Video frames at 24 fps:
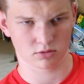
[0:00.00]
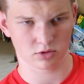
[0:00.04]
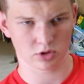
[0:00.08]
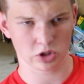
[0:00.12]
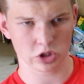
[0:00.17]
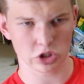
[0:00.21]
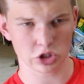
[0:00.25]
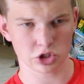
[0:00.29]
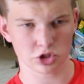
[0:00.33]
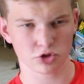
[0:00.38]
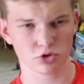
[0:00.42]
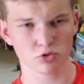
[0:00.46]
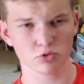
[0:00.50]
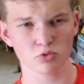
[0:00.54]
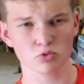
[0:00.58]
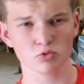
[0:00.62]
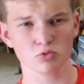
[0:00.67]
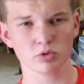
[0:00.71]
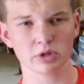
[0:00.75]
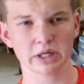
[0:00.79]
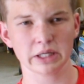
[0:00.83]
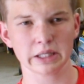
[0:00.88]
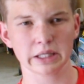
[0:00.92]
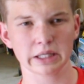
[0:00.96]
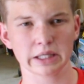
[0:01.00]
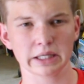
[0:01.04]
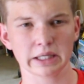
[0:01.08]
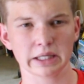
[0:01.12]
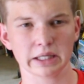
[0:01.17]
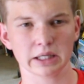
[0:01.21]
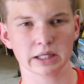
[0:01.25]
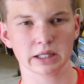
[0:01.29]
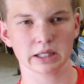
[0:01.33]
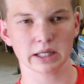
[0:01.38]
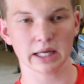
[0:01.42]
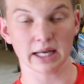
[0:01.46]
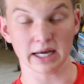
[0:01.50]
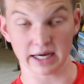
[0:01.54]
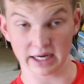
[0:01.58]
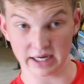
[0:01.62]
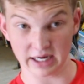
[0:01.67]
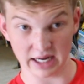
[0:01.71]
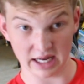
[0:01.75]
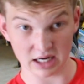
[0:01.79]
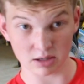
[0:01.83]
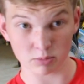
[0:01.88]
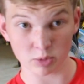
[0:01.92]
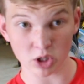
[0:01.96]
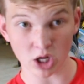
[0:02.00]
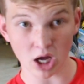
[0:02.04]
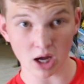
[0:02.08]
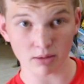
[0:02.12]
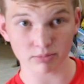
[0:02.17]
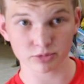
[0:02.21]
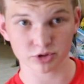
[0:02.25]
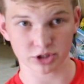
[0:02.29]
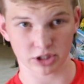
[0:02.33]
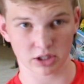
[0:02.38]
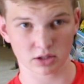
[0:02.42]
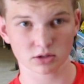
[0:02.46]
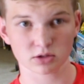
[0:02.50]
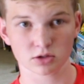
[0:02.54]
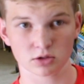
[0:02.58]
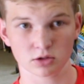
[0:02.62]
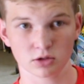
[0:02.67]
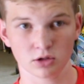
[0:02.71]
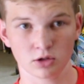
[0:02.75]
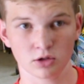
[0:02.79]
You, an inanimate object,